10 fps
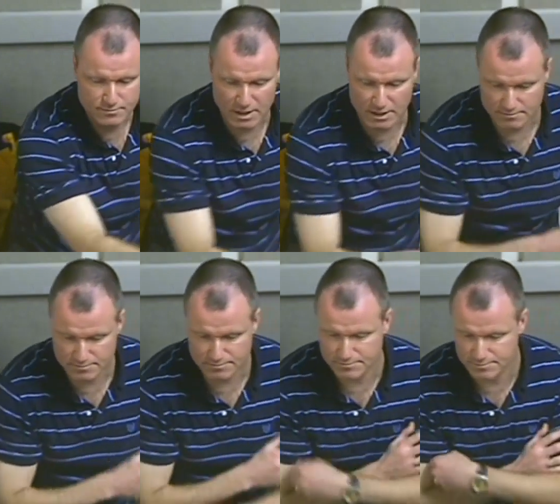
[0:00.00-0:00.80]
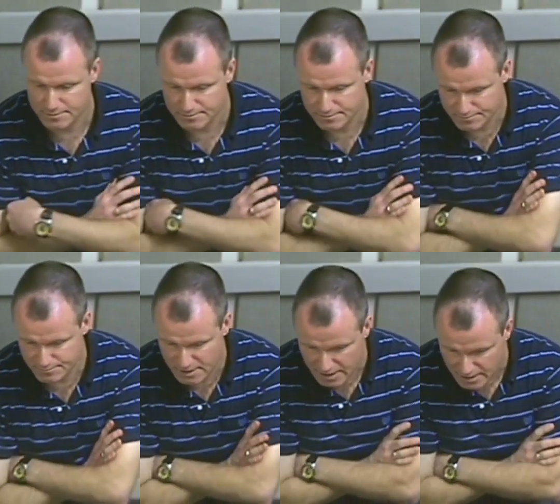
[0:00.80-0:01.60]
Well,
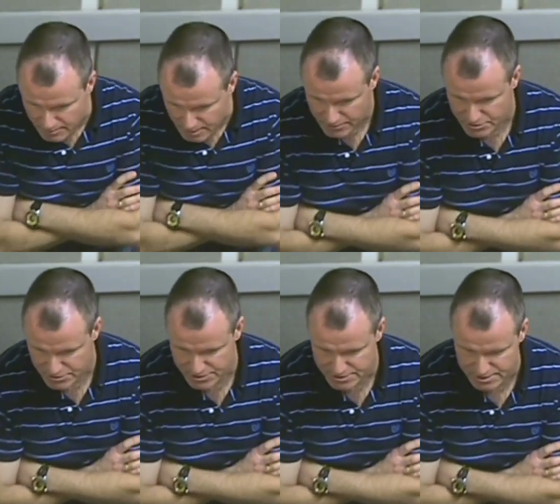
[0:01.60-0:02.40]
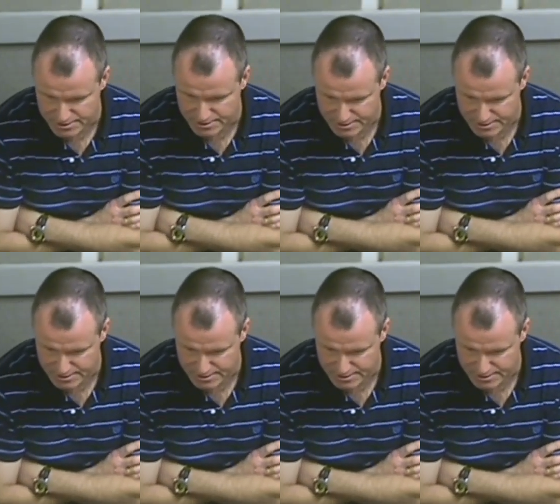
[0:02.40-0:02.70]
again, my interest is in